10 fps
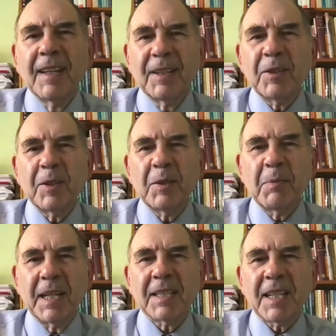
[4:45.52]
you
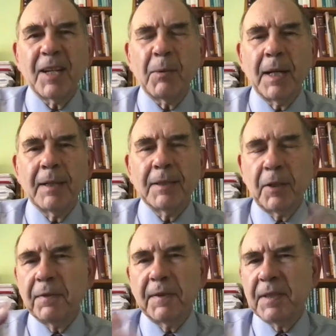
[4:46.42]
might say, well, you know,
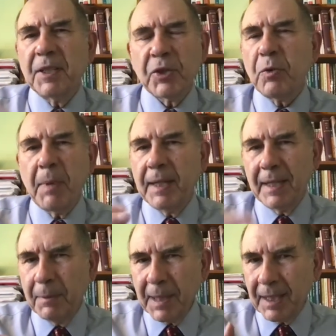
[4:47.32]
15 is too many.
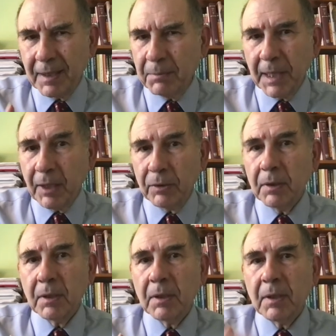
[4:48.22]
Let me cut them down.
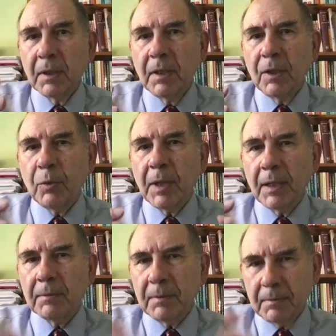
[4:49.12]

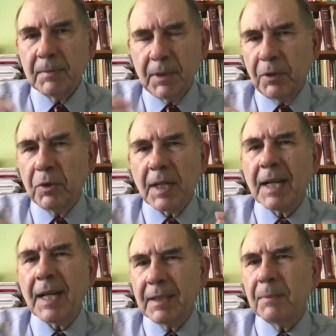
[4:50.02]
Well, you know, you can
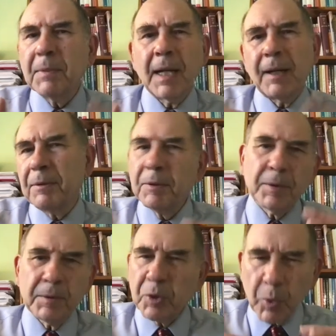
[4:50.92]
cut them down
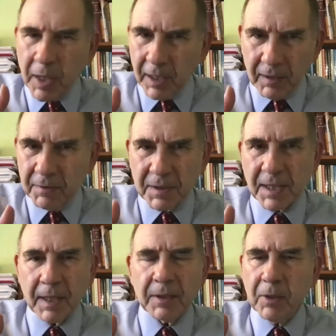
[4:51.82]
to 12,
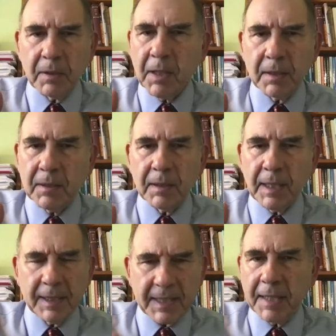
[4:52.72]
say, you know, and uh,
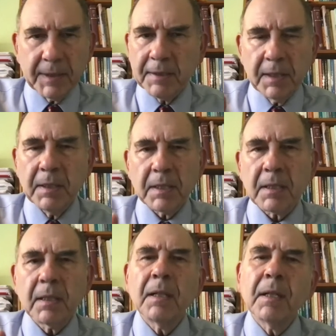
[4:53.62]
Alexander did
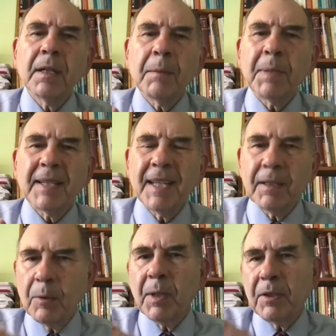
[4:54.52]
this. But
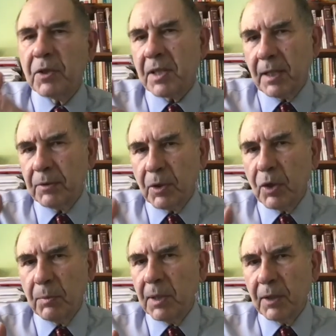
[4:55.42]
then when you start to
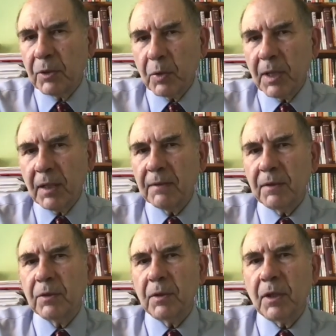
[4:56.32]
go below 12,
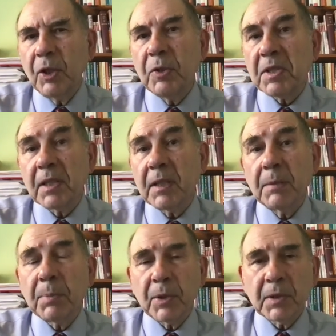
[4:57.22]
you are losing
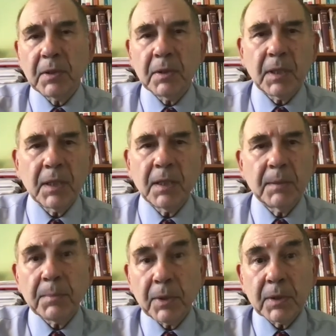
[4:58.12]
important, uh,
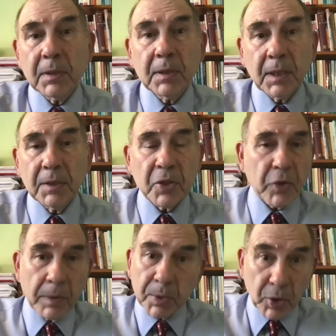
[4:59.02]
important uh,
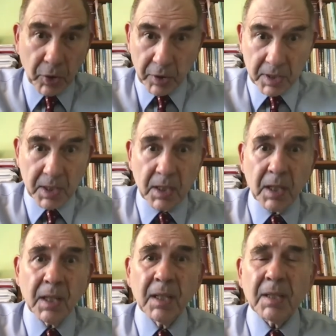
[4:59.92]
descriptors.
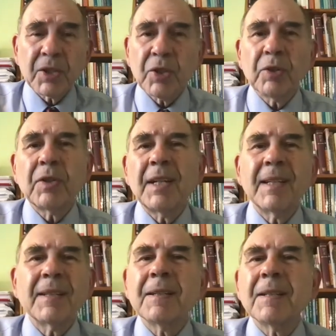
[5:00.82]
So you
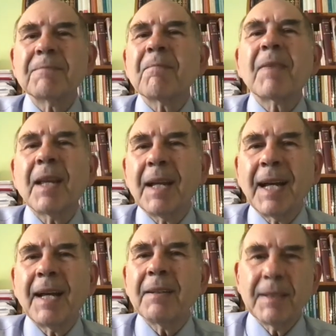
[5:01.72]
really,
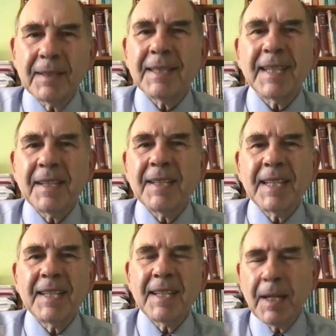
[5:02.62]
uh, the,
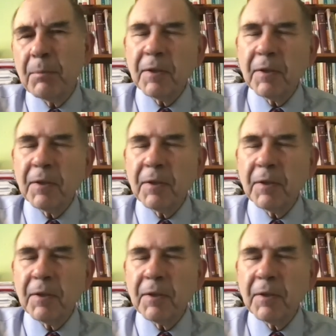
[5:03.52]
the number